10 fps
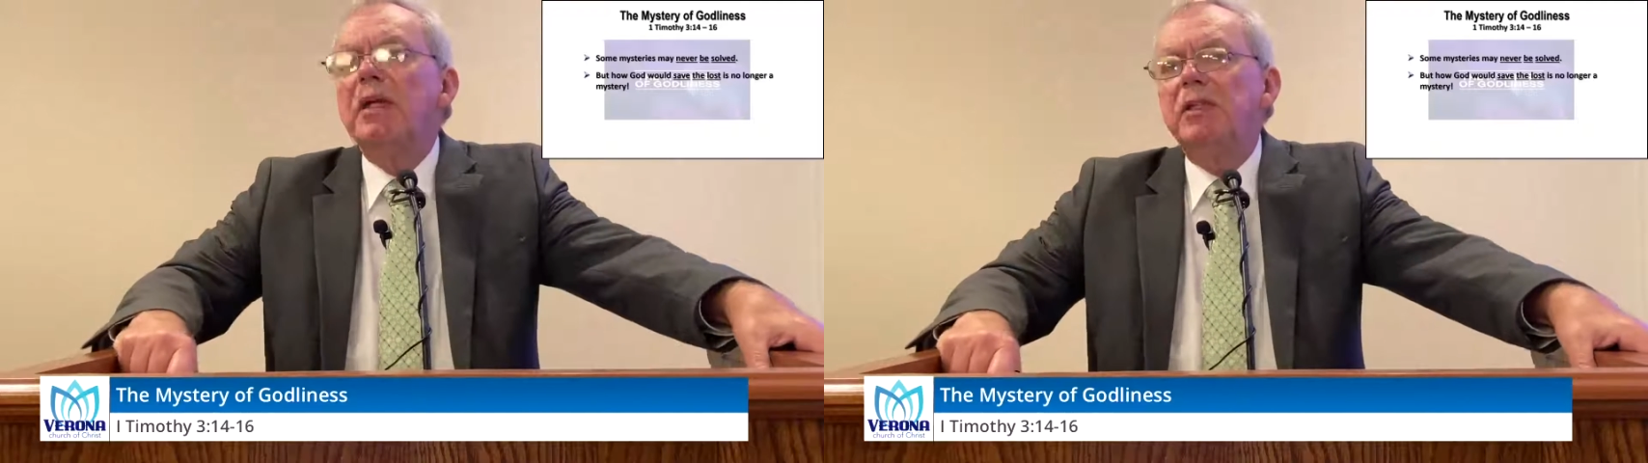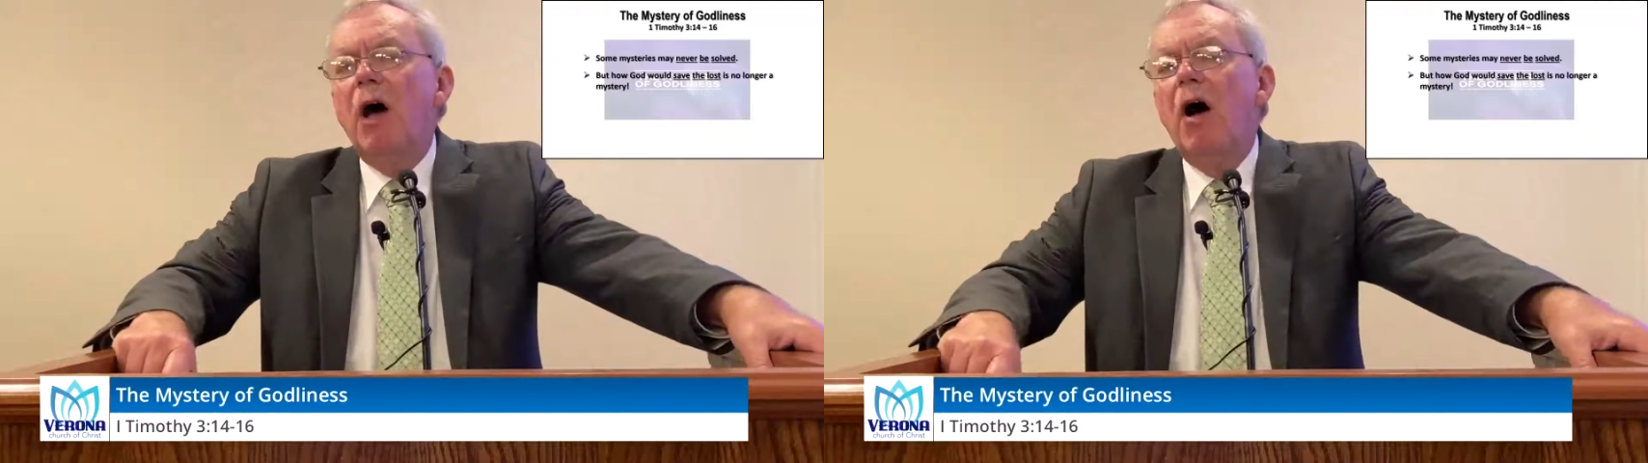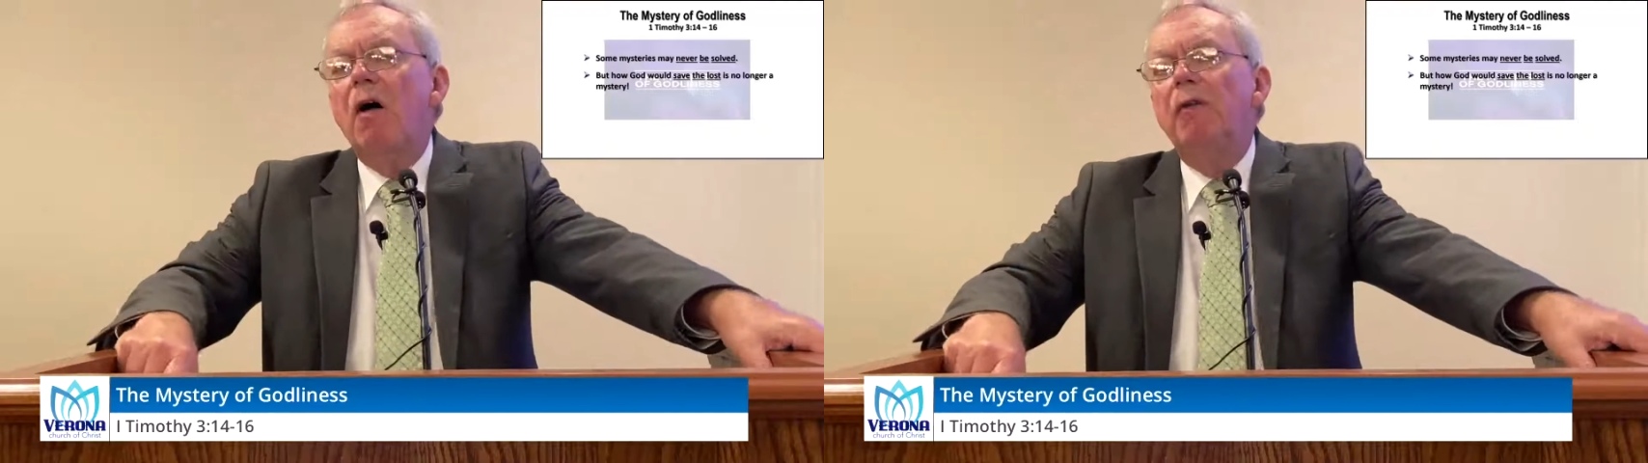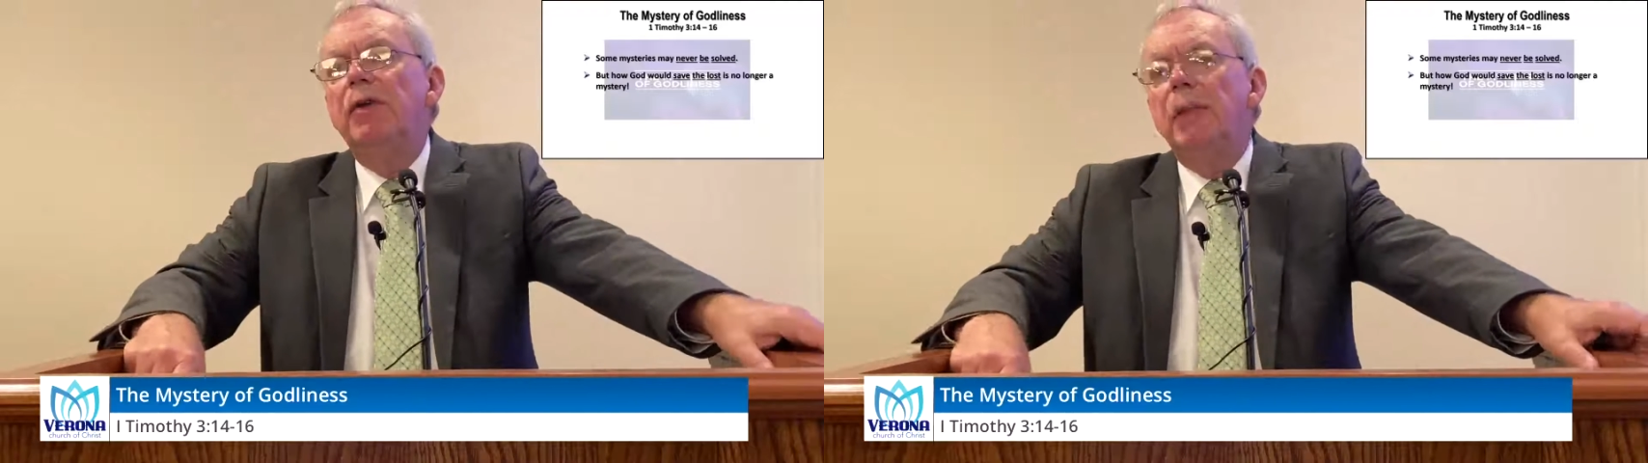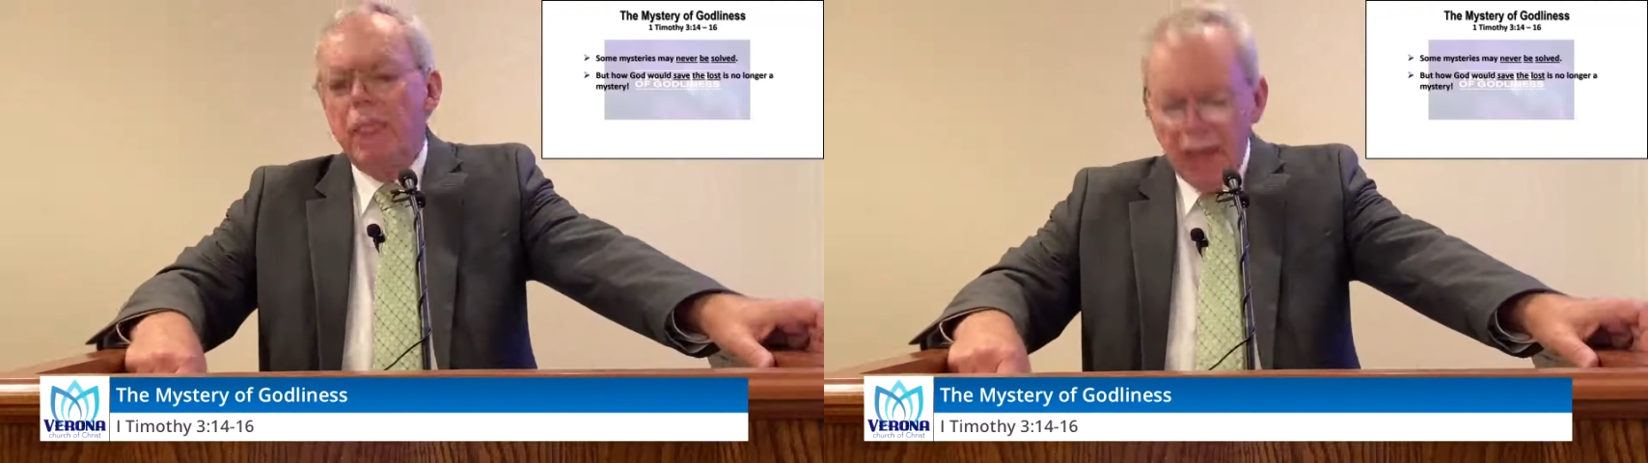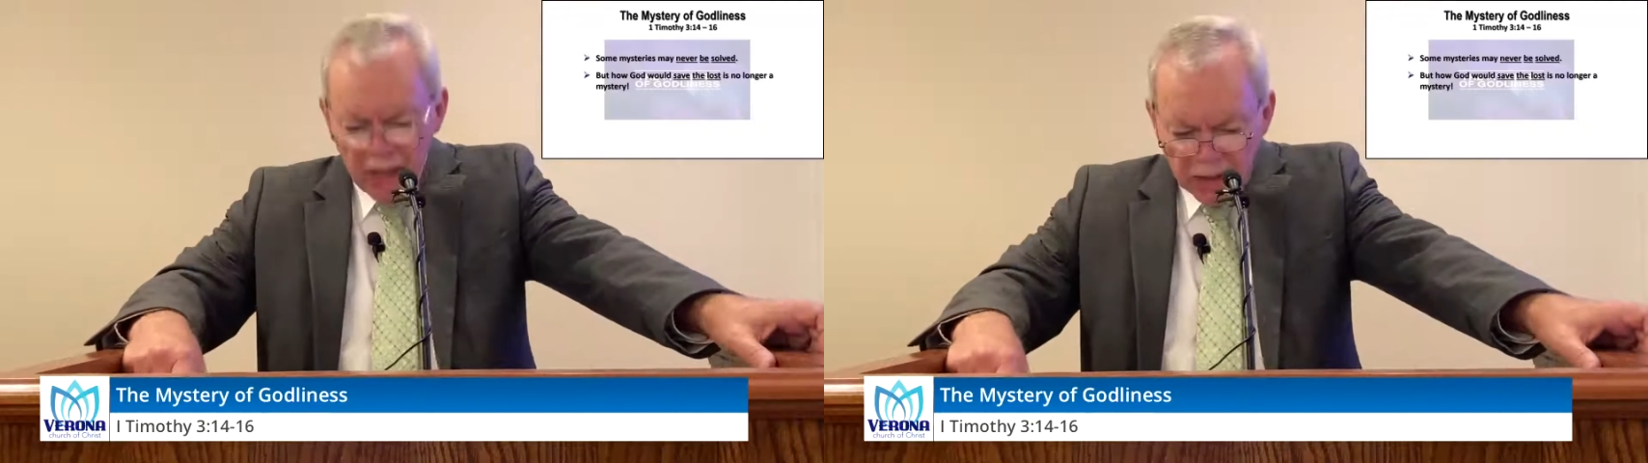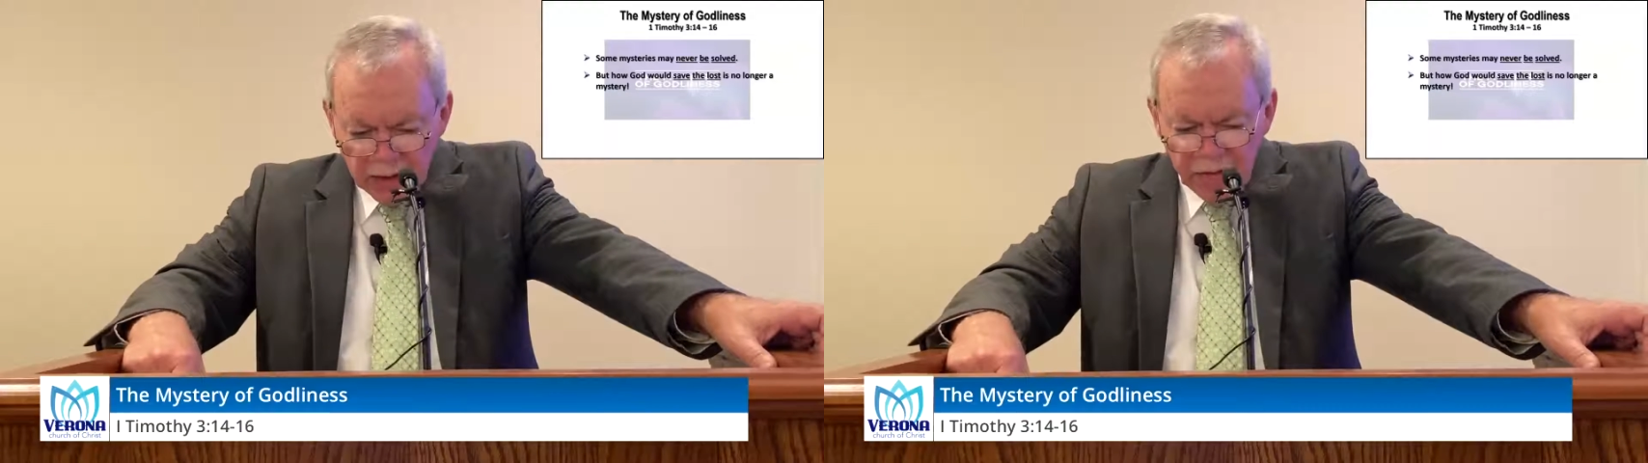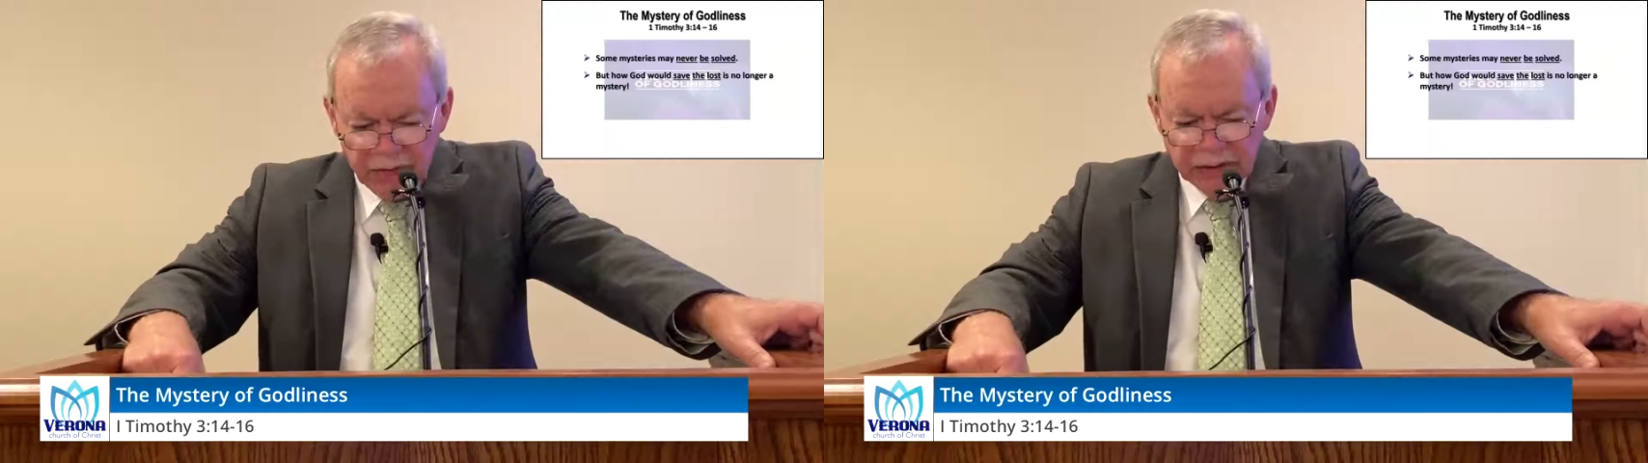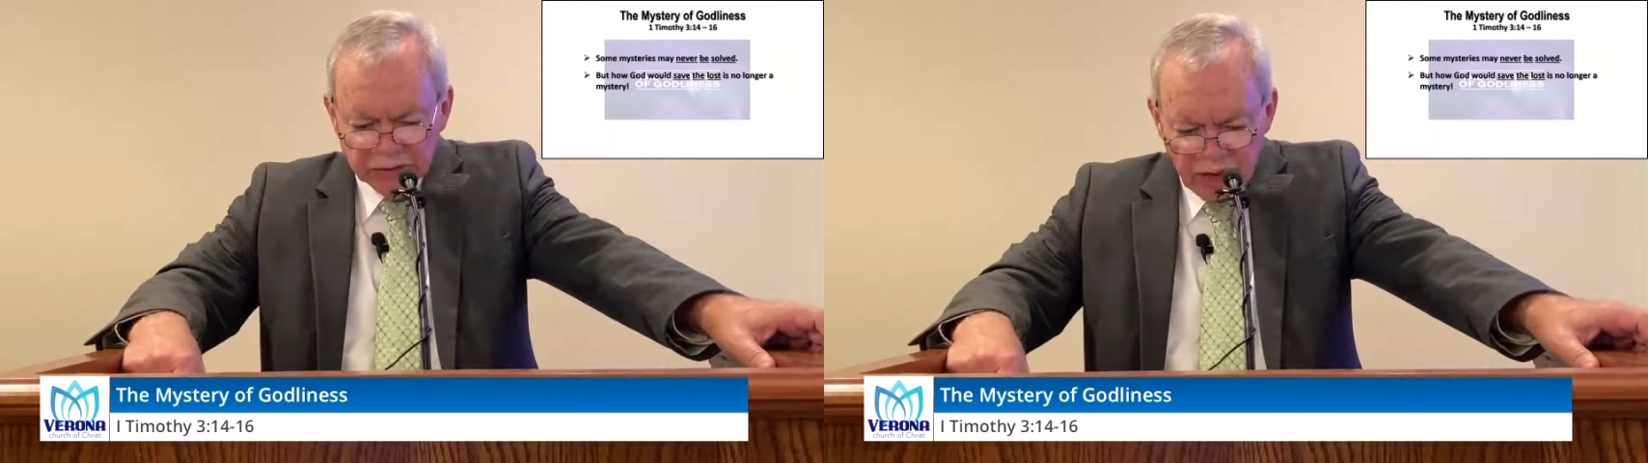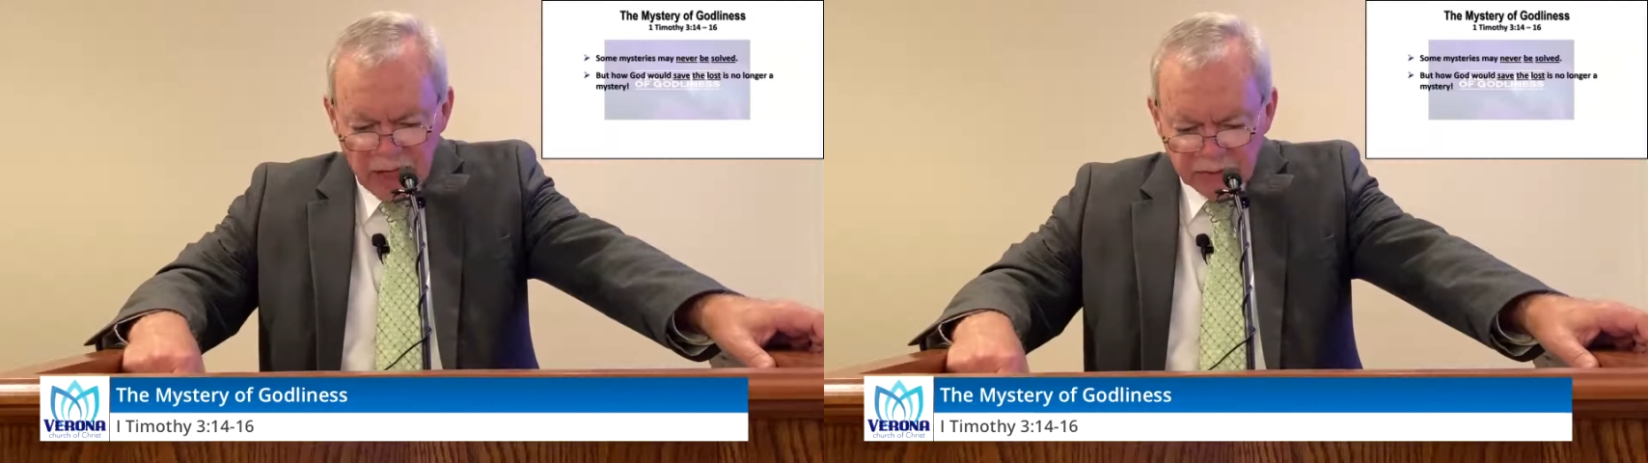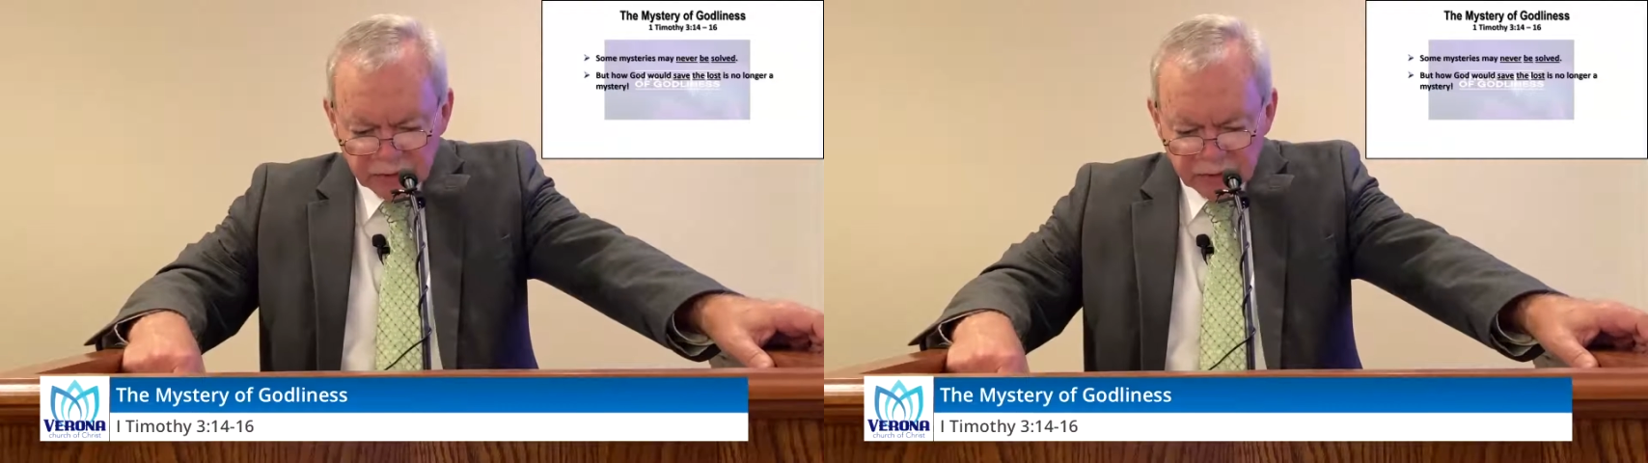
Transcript: solved in this life.